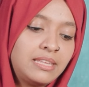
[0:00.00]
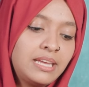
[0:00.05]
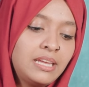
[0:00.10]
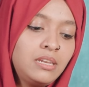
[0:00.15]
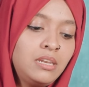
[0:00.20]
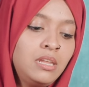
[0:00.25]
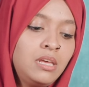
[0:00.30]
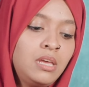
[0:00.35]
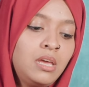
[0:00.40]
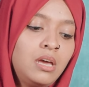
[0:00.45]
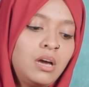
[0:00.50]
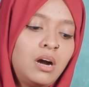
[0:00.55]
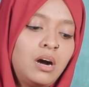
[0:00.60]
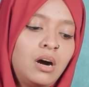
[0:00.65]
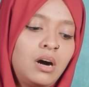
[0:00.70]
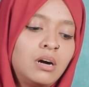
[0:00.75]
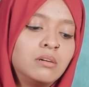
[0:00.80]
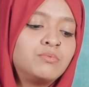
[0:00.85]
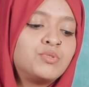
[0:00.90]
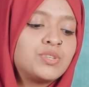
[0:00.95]
then
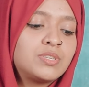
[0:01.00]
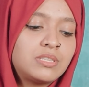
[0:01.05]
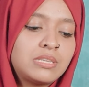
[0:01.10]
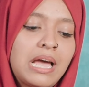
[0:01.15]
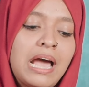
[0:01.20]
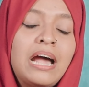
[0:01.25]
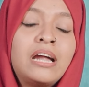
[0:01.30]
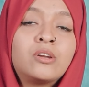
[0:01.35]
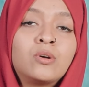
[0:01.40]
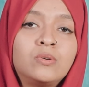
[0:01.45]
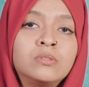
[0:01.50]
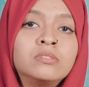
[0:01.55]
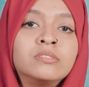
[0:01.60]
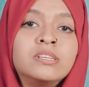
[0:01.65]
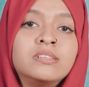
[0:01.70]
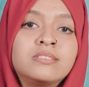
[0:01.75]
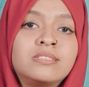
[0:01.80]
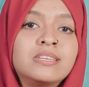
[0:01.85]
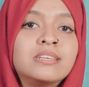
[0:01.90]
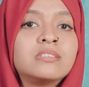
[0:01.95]
just add all
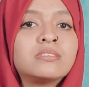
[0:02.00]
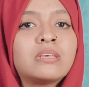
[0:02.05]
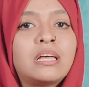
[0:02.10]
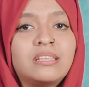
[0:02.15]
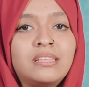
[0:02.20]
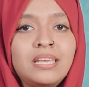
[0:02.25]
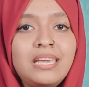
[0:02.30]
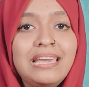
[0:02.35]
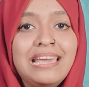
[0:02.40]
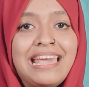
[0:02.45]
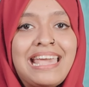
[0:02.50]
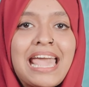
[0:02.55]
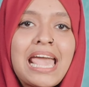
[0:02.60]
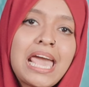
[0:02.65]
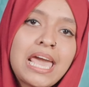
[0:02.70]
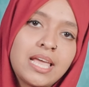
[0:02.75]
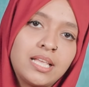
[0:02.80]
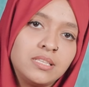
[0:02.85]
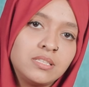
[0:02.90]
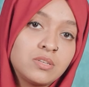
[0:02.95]
these things at the
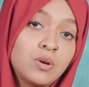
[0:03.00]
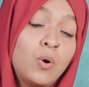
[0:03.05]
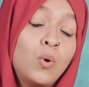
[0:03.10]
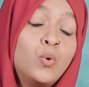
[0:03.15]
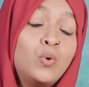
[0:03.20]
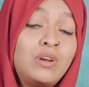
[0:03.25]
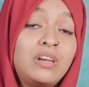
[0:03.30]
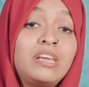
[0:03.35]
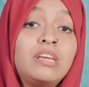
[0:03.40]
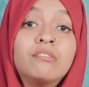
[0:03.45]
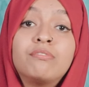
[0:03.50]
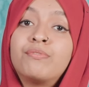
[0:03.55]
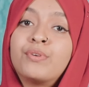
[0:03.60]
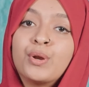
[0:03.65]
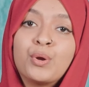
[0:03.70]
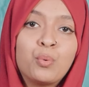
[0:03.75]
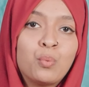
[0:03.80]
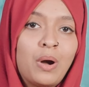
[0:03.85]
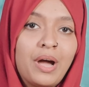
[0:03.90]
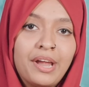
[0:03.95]
end, only if
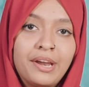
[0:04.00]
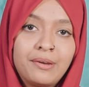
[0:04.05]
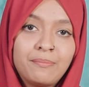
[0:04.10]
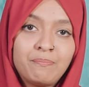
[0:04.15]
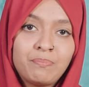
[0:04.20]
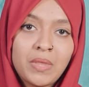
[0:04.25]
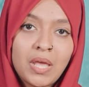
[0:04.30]
required.